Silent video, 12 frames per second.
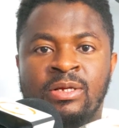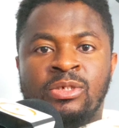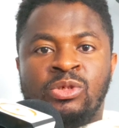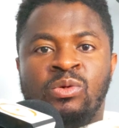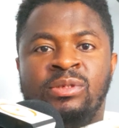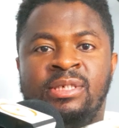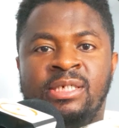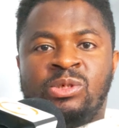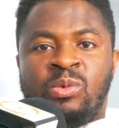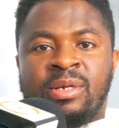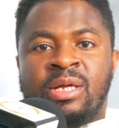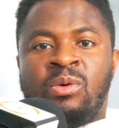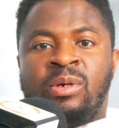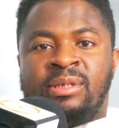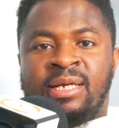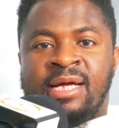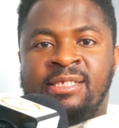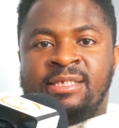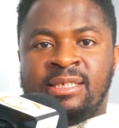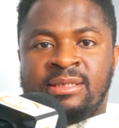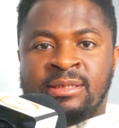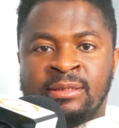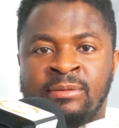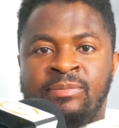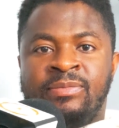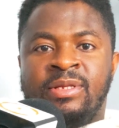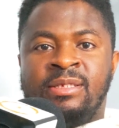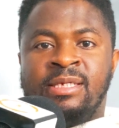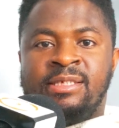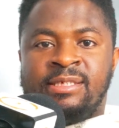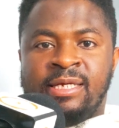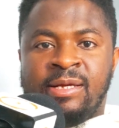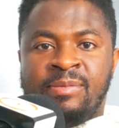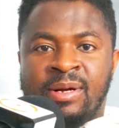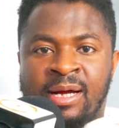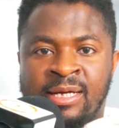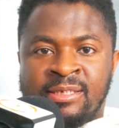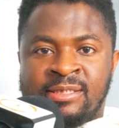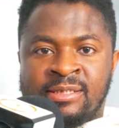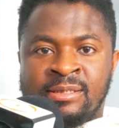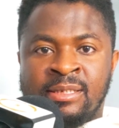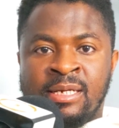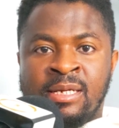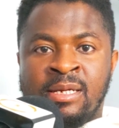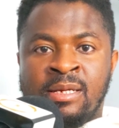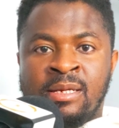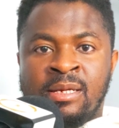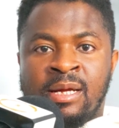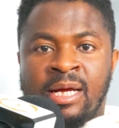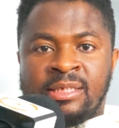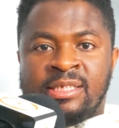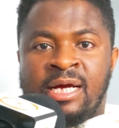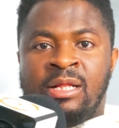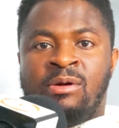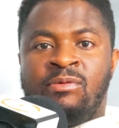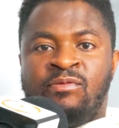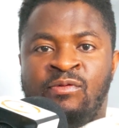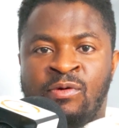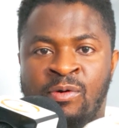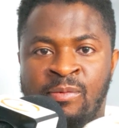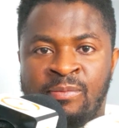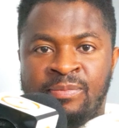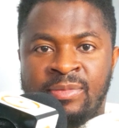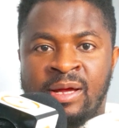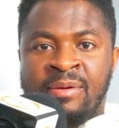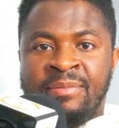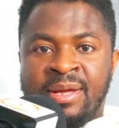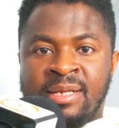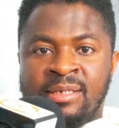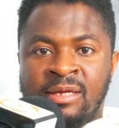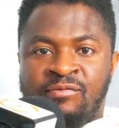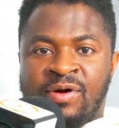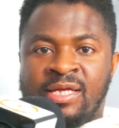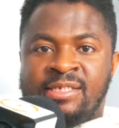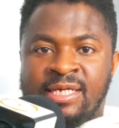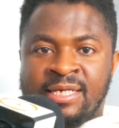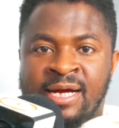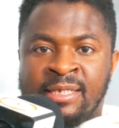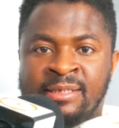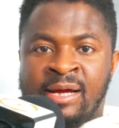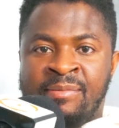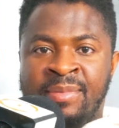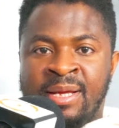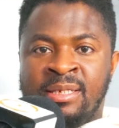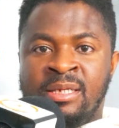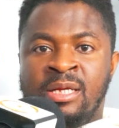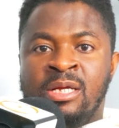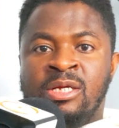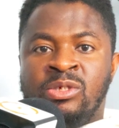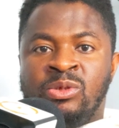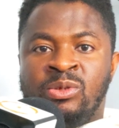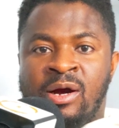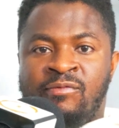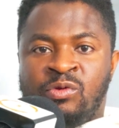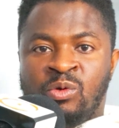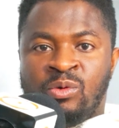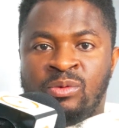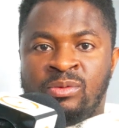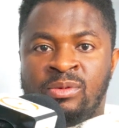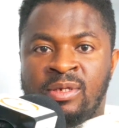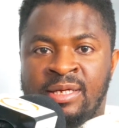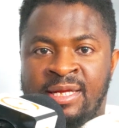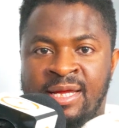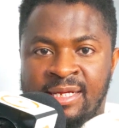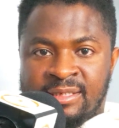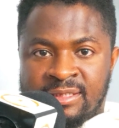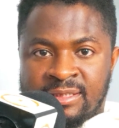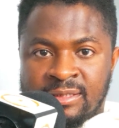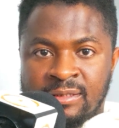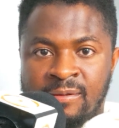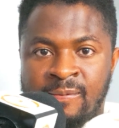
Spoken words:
So this working authorization, the same as asylum form. I mean, if I say that, I mean you have to get